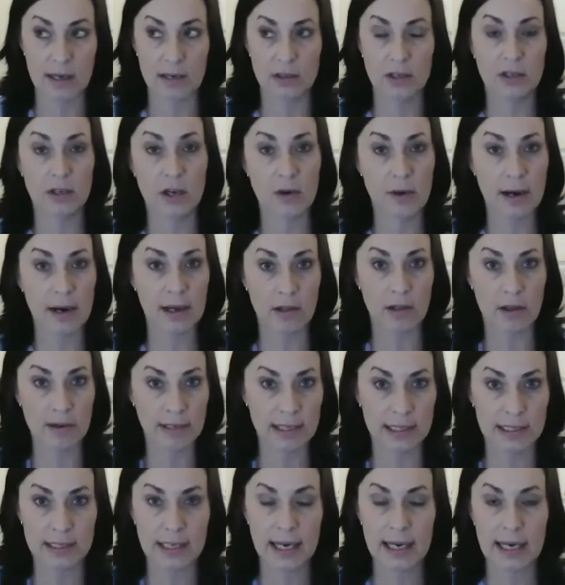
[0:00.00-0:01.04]
Do you know how long
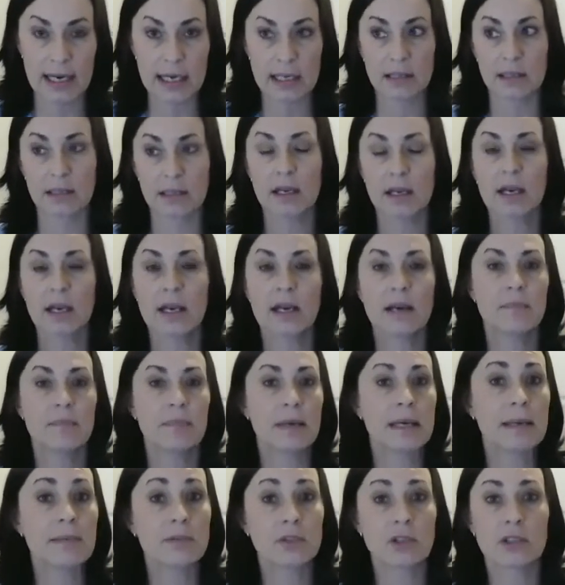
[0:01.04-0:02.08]
it takes? And
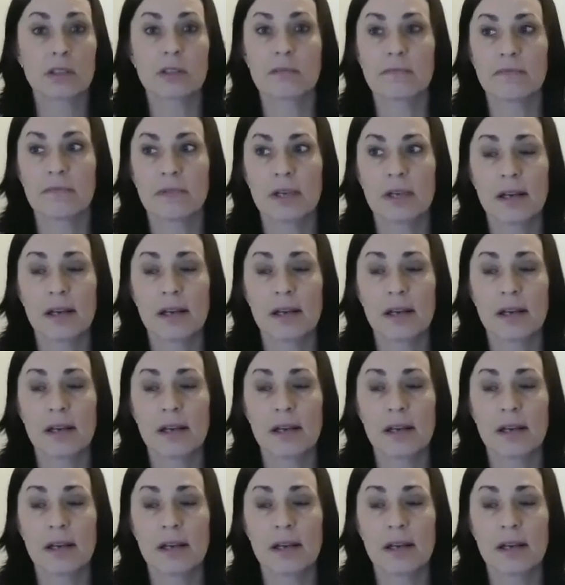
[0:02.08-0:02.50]
people just,